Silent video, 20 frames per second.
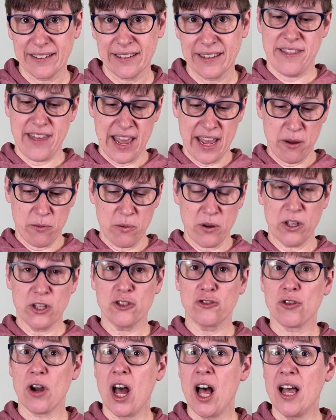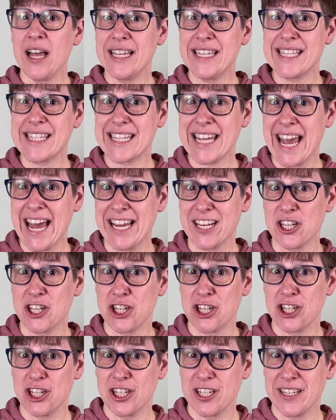They will draw a
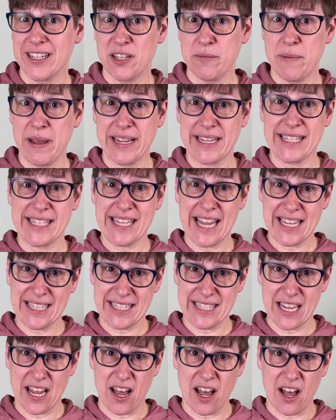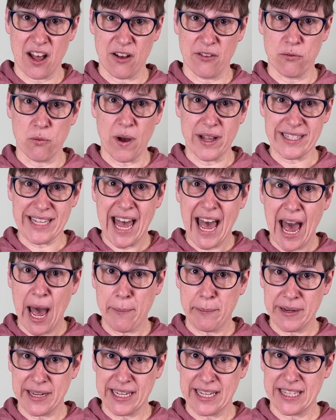sketch to make sense of what's
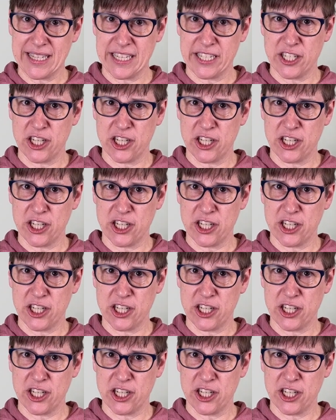happening in the